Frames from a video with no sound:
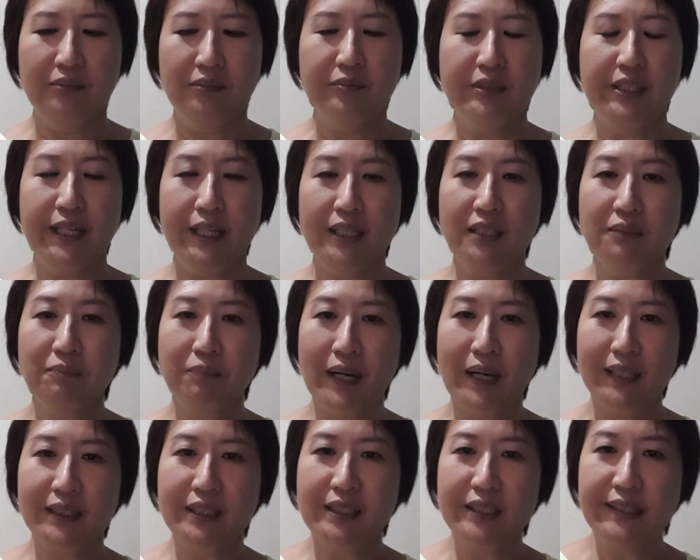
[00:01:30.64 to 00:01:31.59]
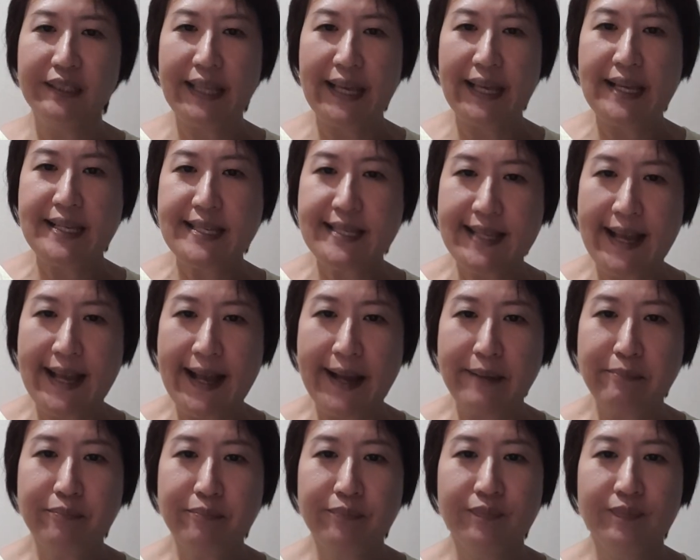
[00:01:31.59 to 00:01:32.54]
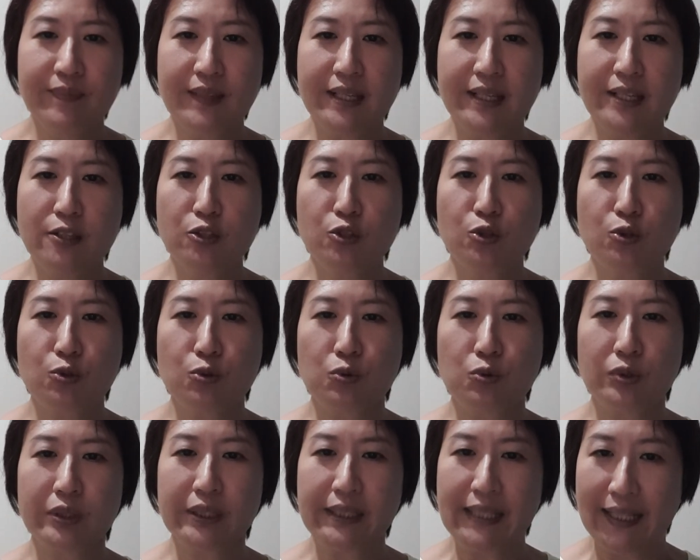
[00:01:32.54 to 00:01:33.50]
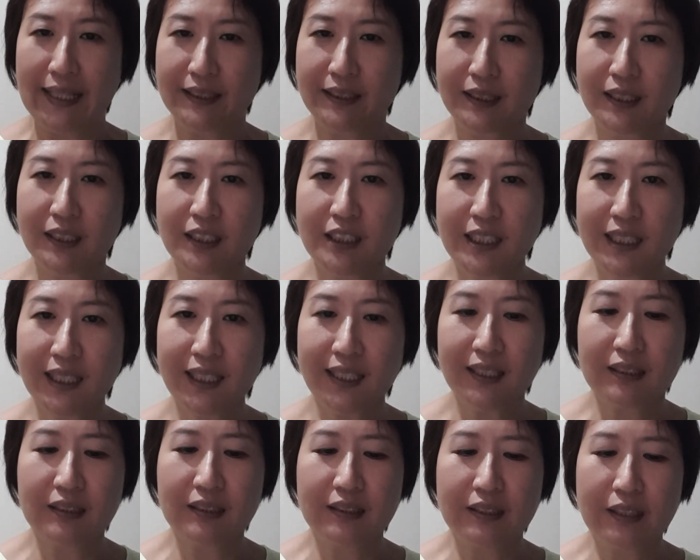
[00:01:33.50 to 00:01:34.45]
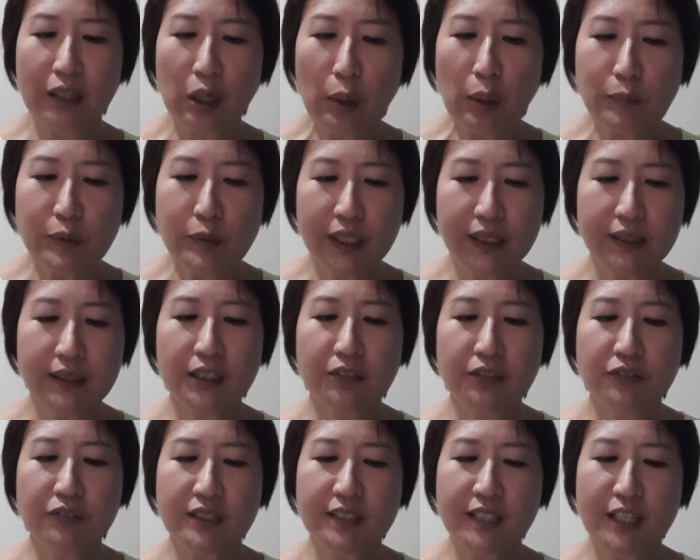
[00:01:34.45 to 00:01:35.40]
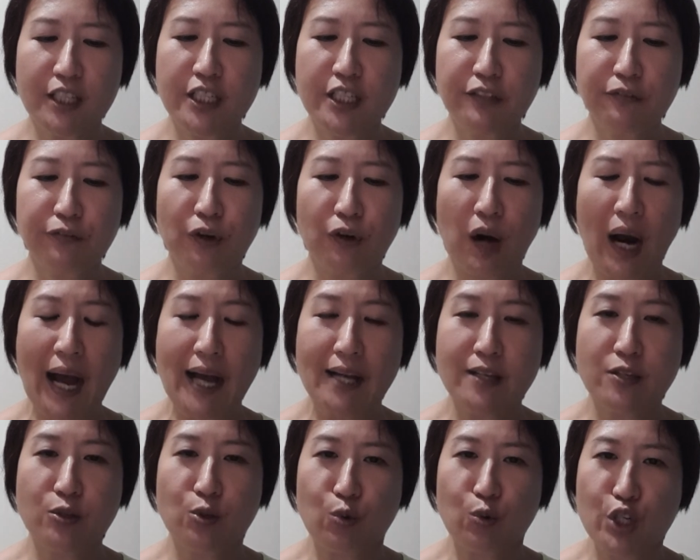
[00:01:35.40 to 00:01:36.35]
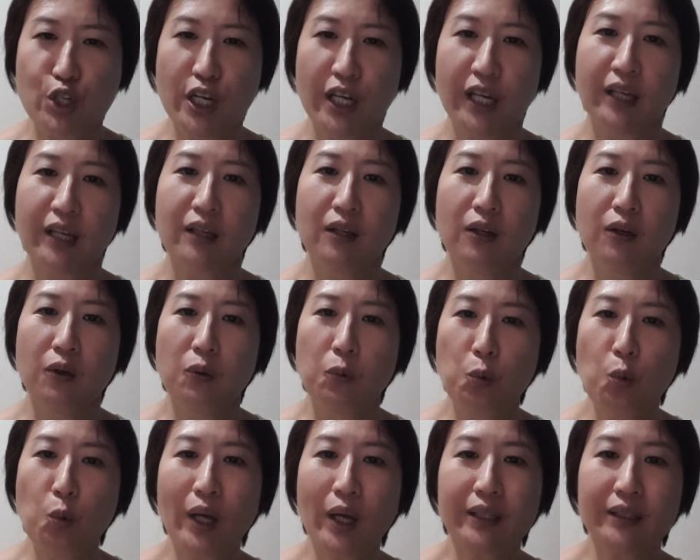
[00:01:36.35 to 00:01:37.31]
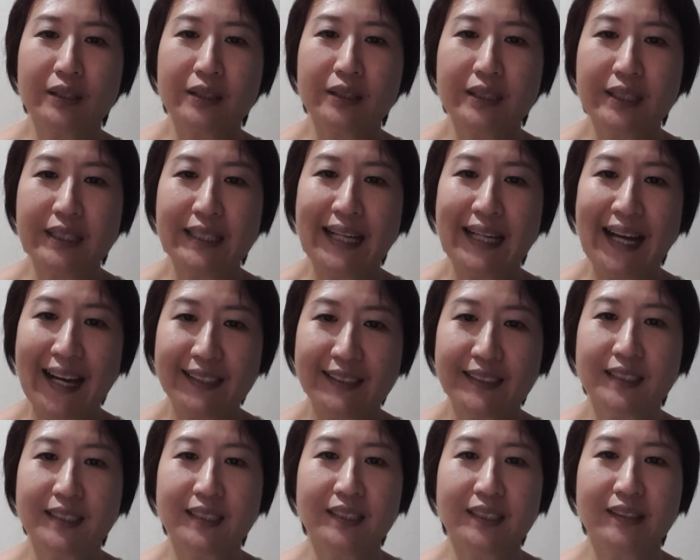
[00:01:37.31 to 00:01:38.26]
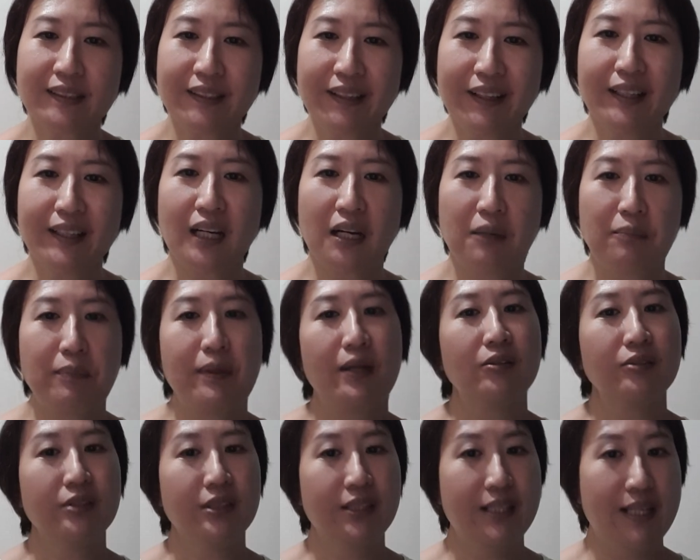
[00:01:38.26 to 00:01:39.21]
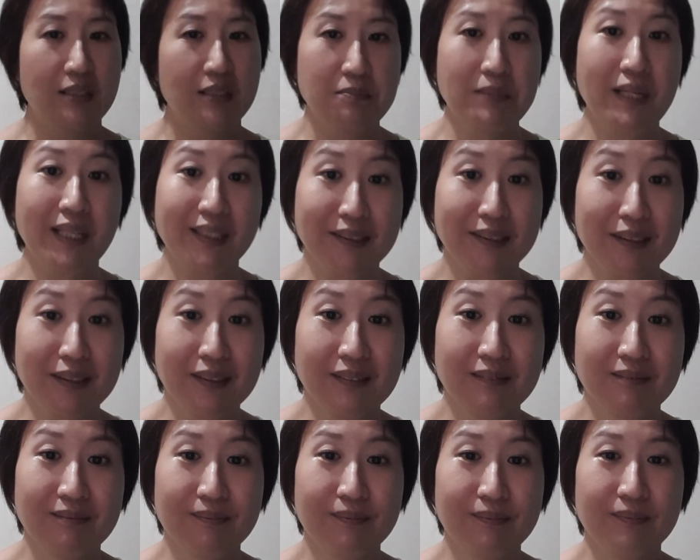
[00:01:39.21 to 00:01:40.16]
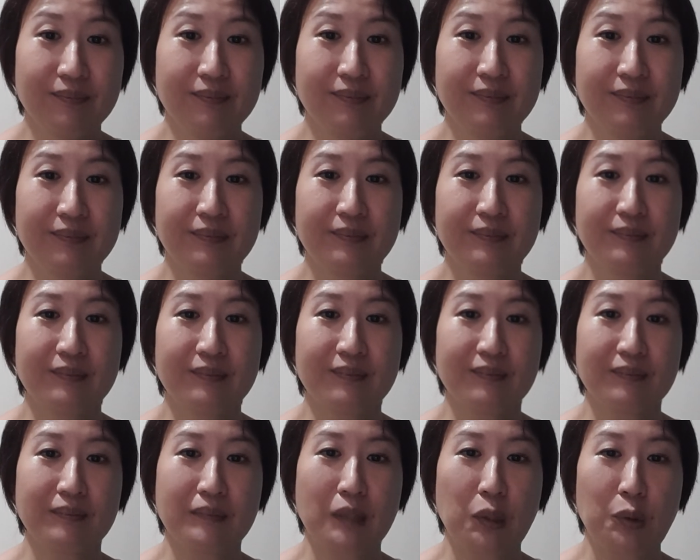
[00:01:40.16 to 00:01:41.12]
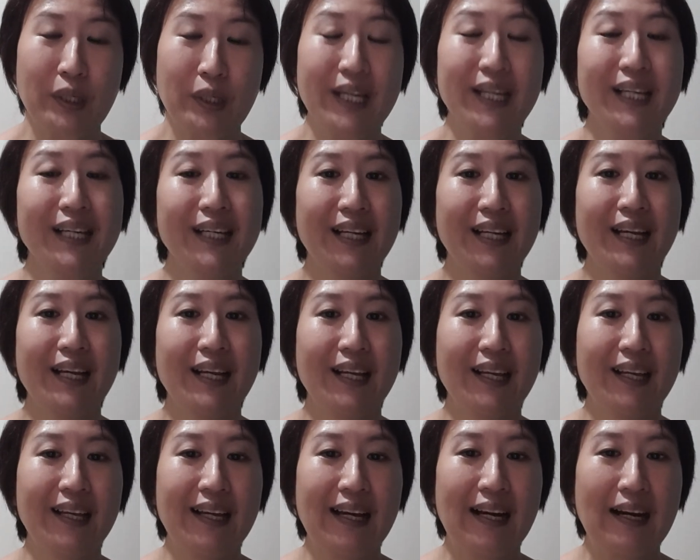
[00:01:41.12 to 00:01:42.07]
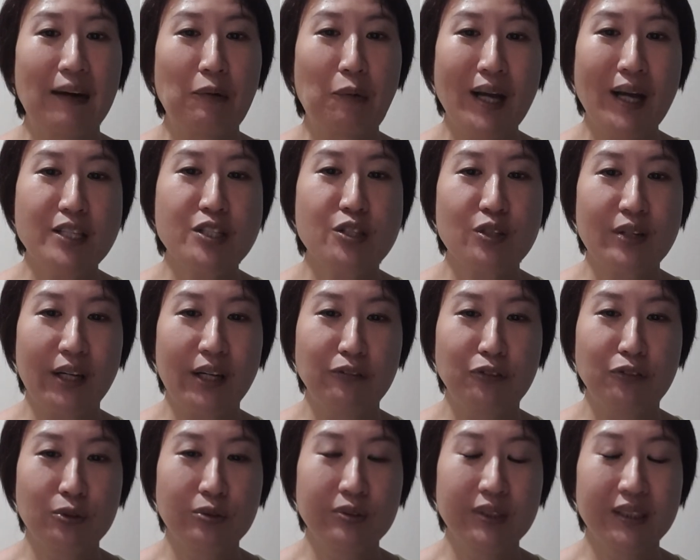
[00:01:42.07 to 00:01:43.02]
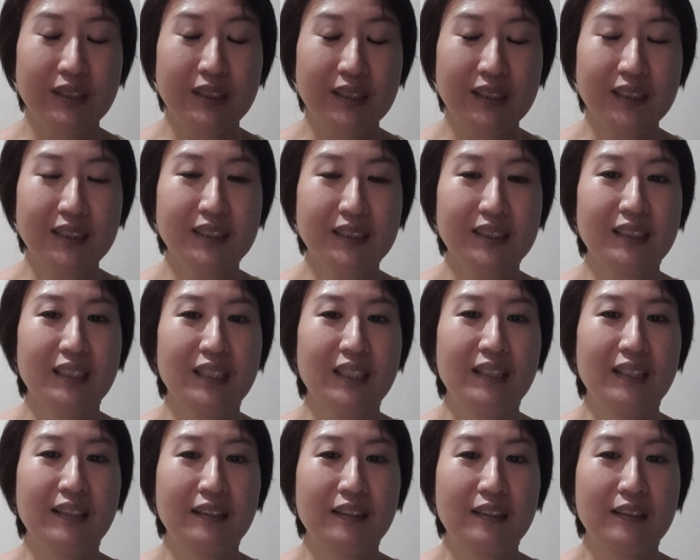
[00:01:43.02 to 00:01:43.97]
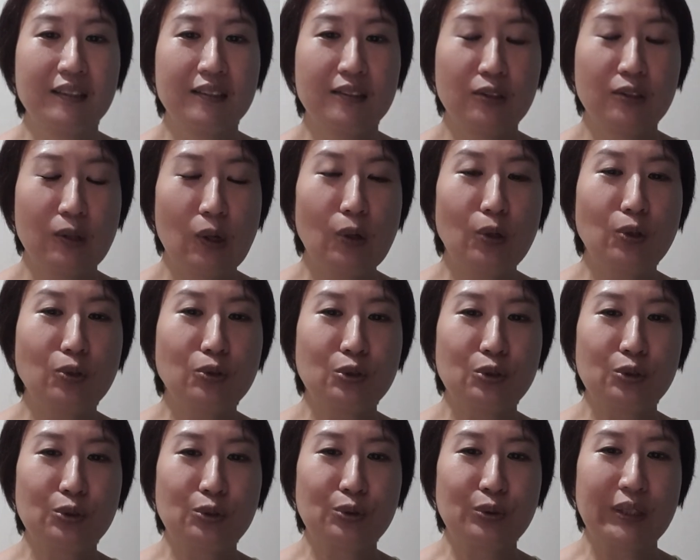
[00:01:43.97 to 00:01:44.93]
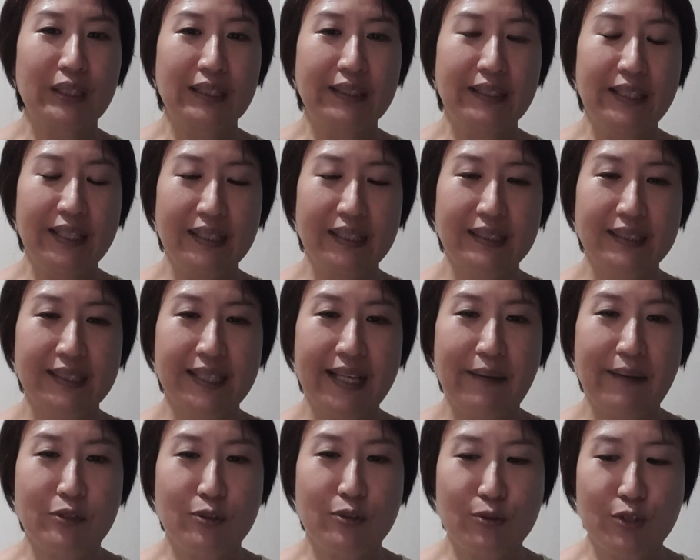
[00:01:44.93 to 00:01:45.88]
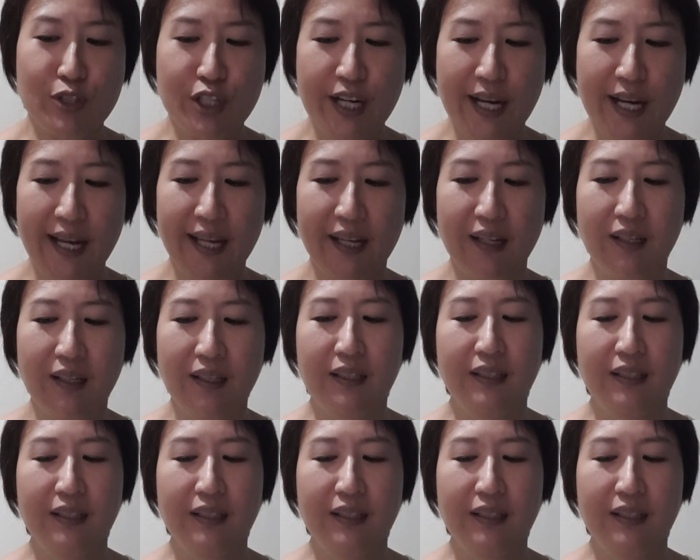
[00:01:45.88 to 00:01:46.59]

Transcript: the other party day stamp into the asker chart, the objective is actually for us to check what the asker think about the other party. Okay, once you have do this, go to the next step to check